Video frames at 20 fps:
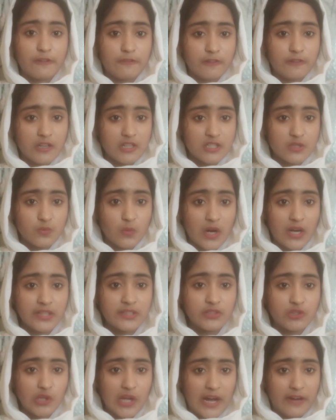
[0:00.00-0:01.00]
First,
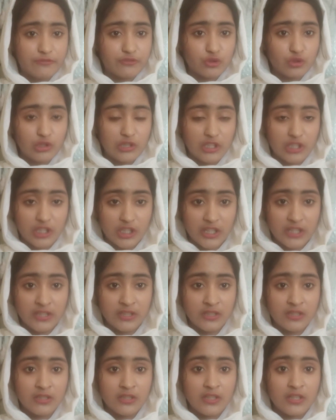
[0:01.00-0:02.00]
what you have to
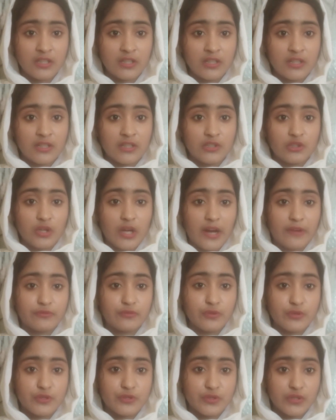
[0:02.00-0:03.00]
learn, you
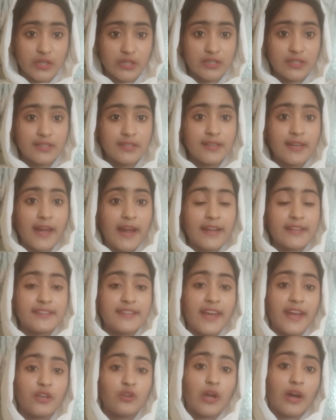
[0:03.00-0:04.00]
have to struggle,
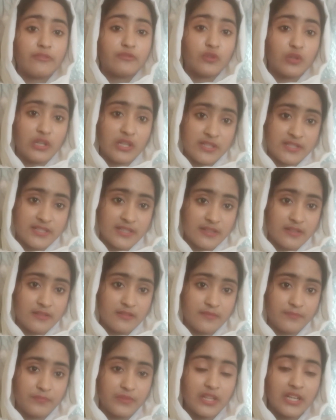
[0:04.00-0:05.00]
and then you have to
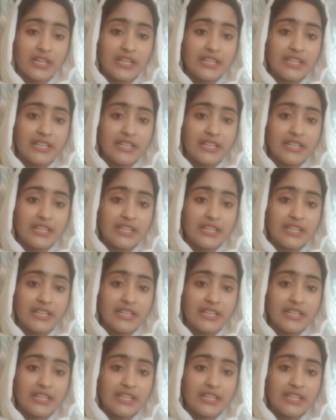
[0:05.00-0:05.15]
listen.